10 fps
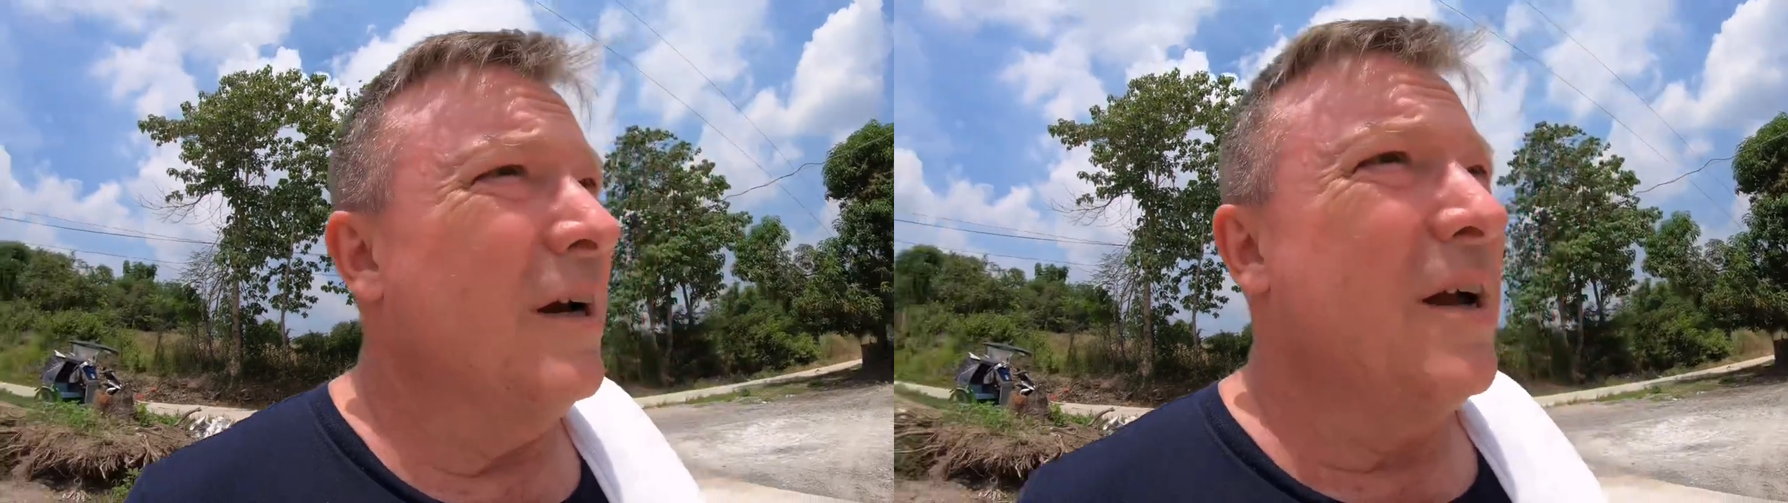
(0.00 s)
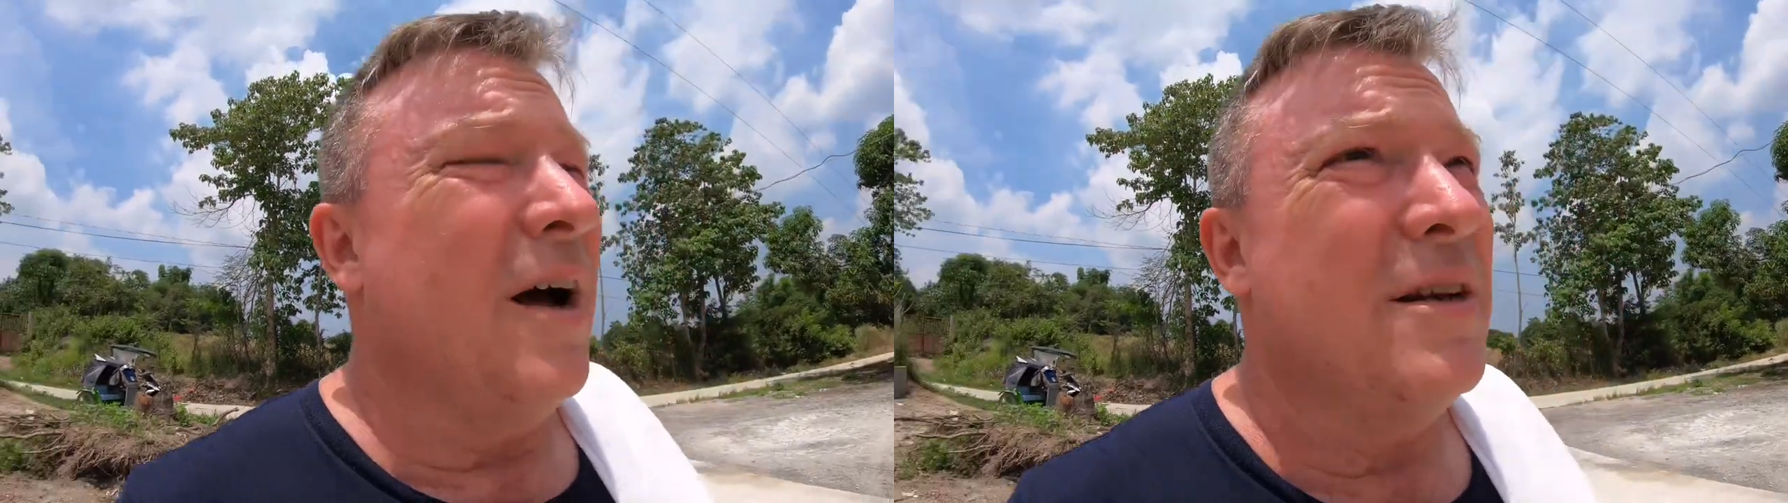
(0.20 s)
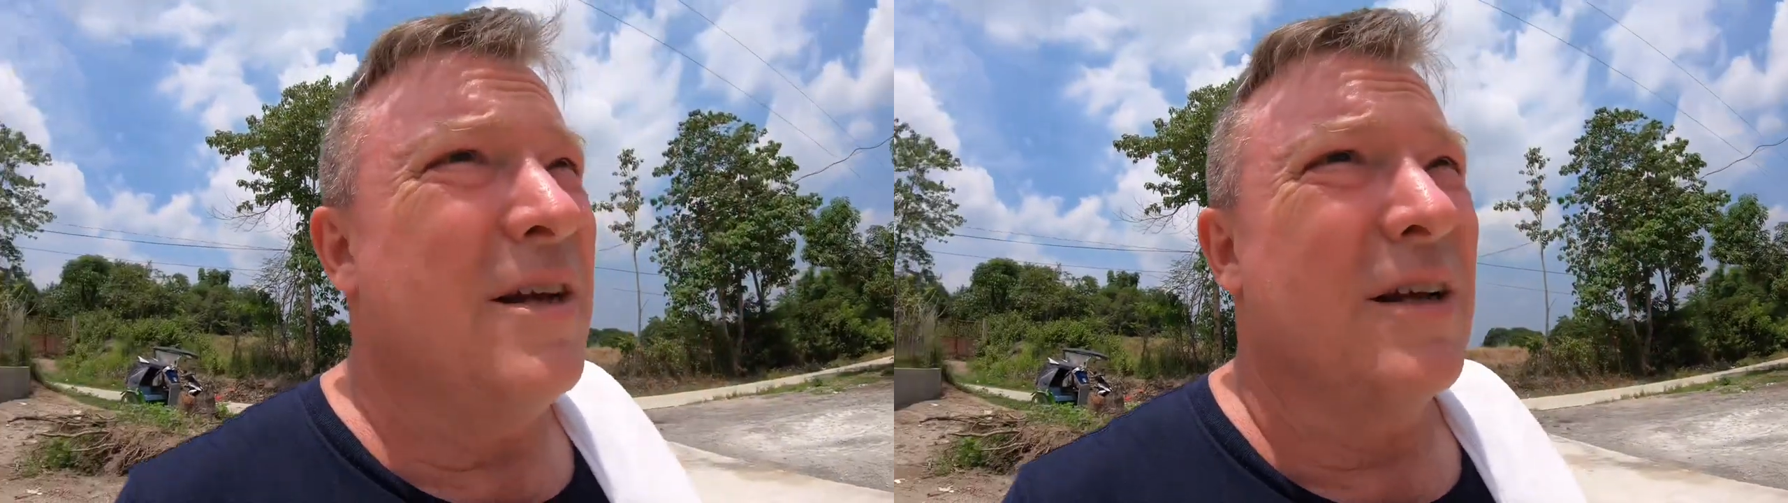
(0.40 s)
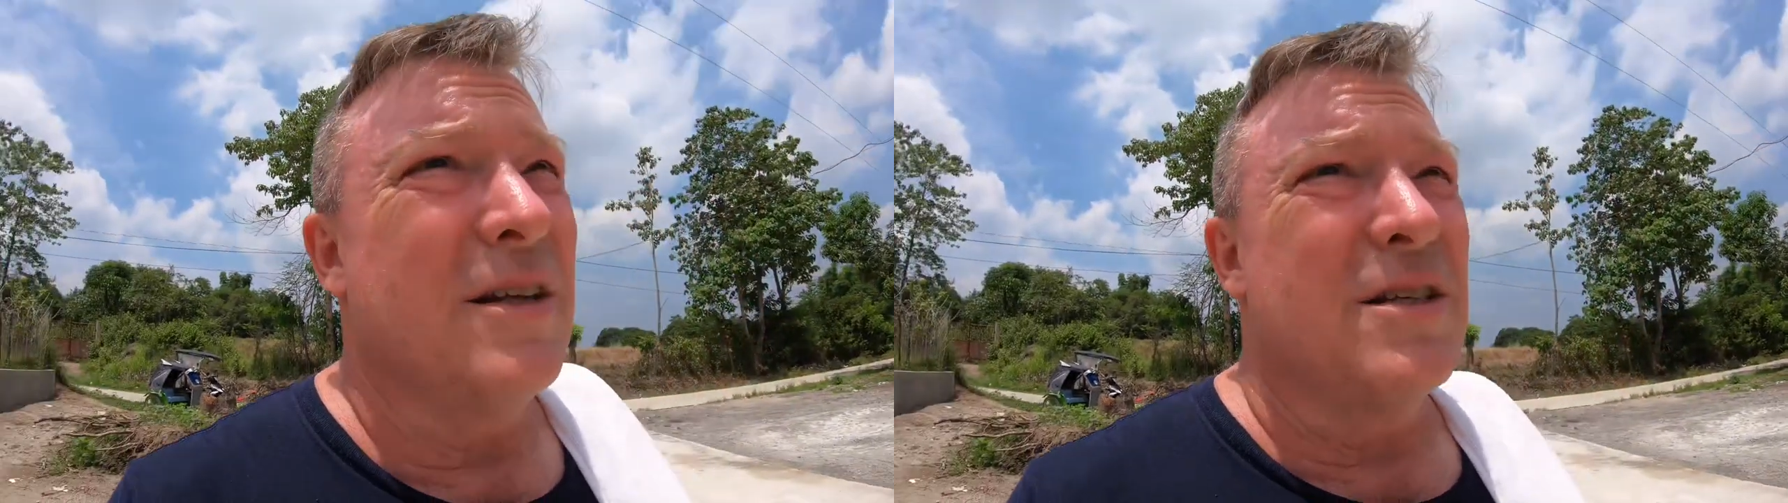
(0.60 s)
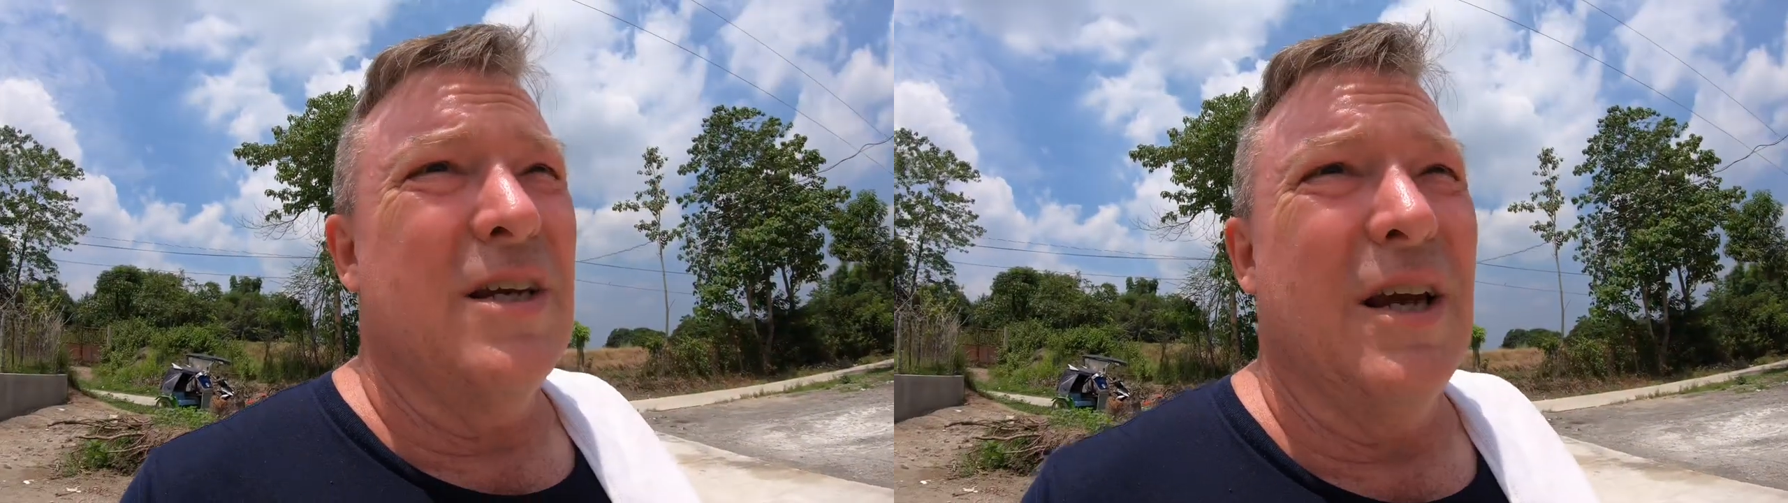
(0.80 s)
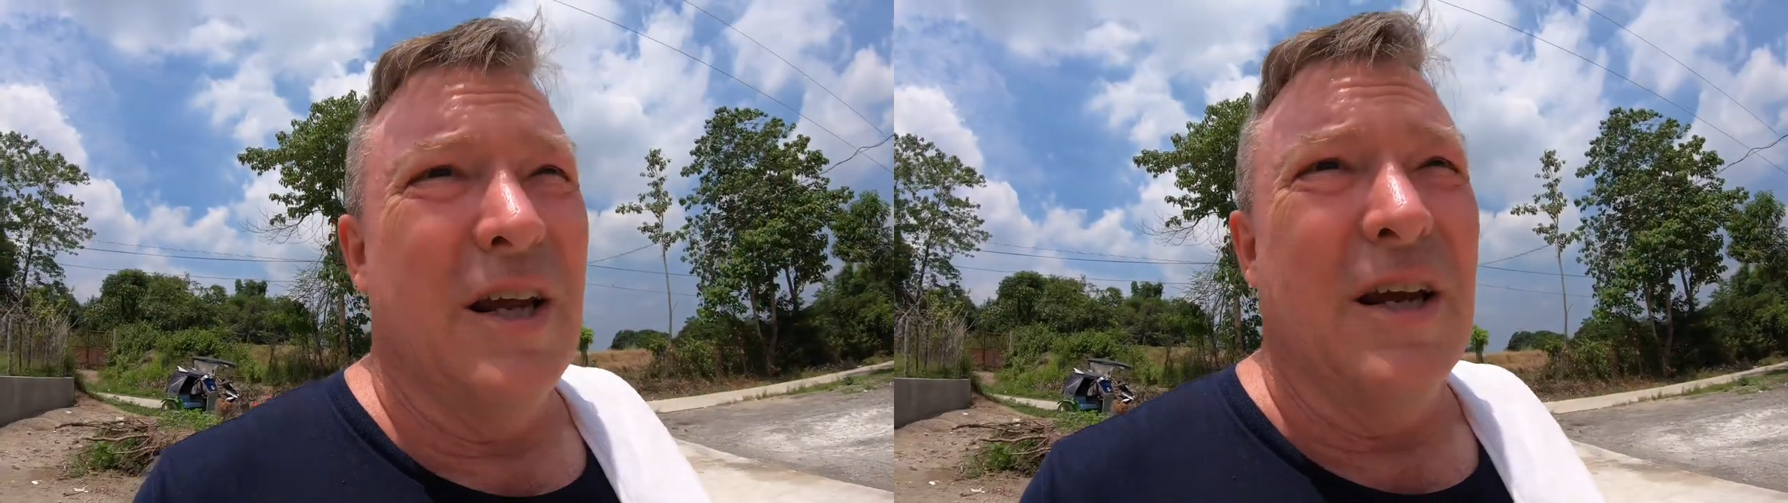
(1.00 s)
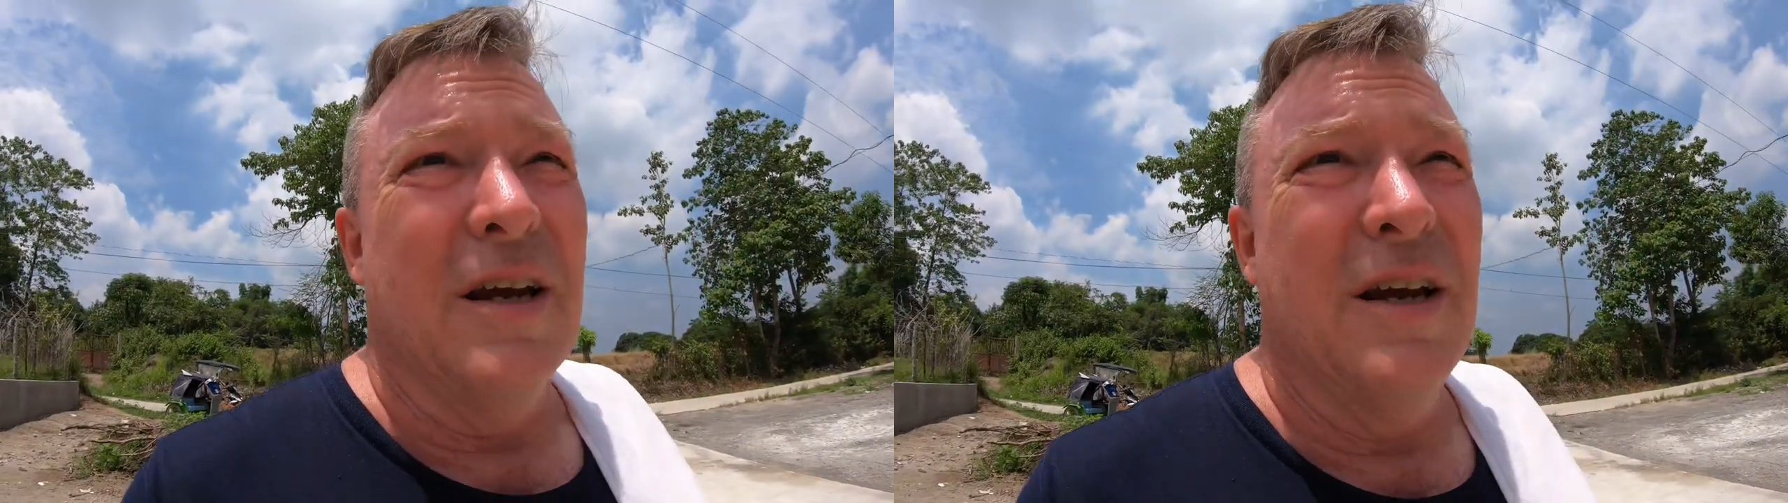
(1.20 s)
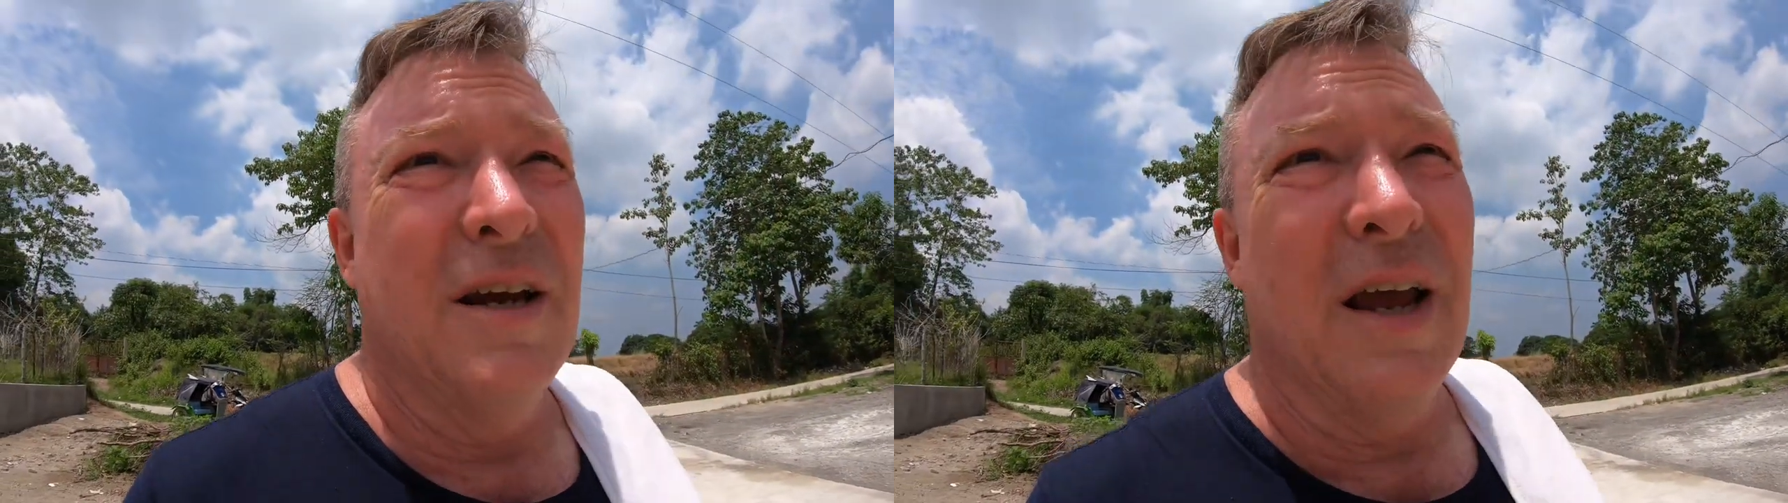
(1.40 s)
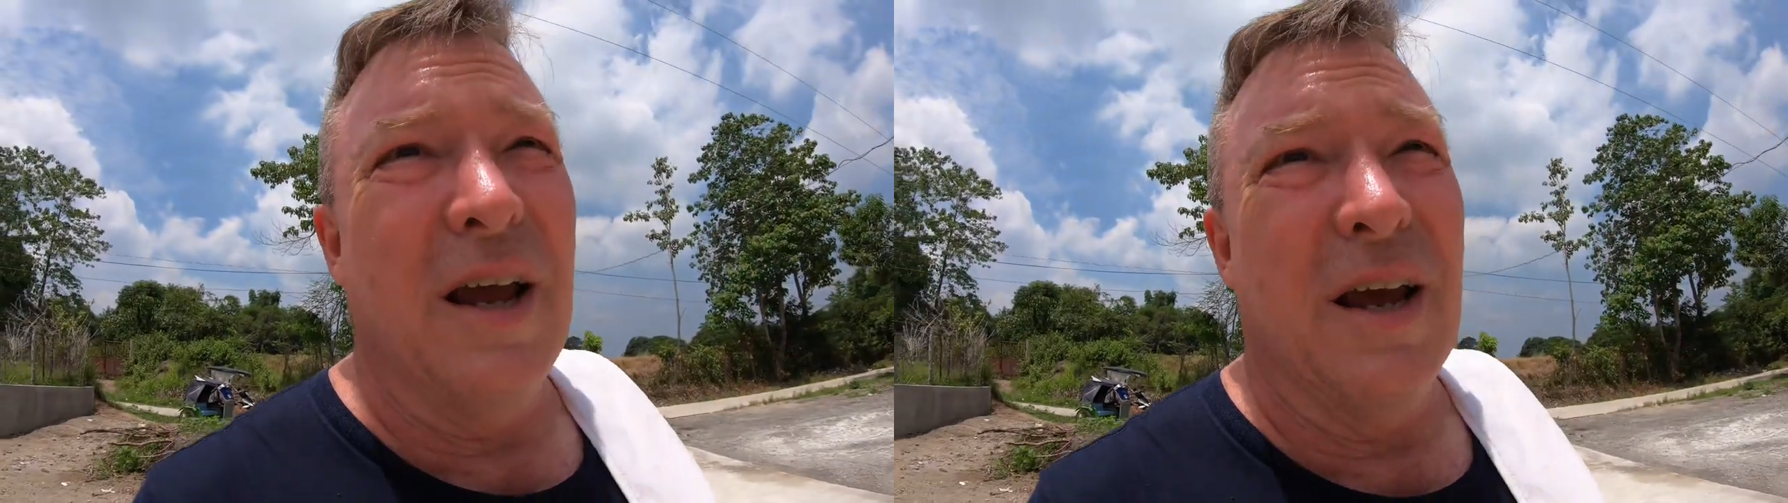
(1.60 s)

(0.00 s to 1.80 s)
contacted CNE and